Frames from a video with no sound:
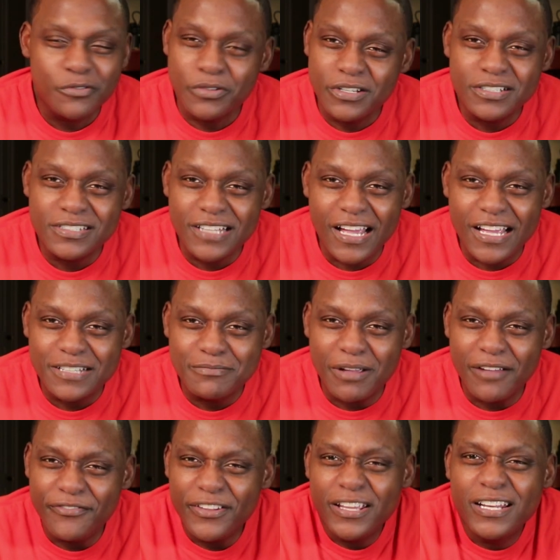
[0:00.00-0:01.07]
criticize
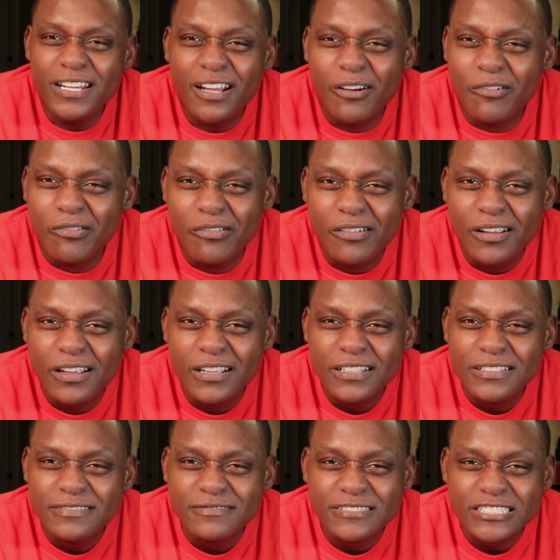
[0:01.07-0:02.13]
my video.
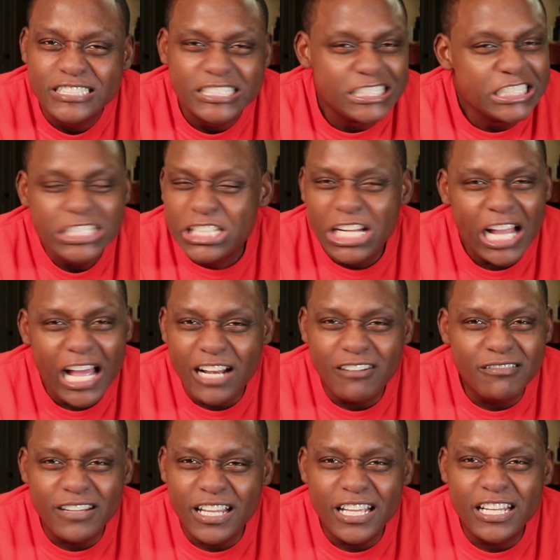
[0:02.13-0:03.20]
I
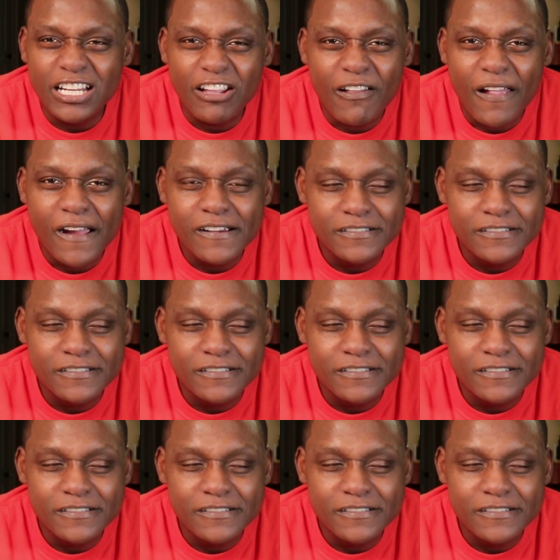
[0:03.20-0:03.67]
don't get it.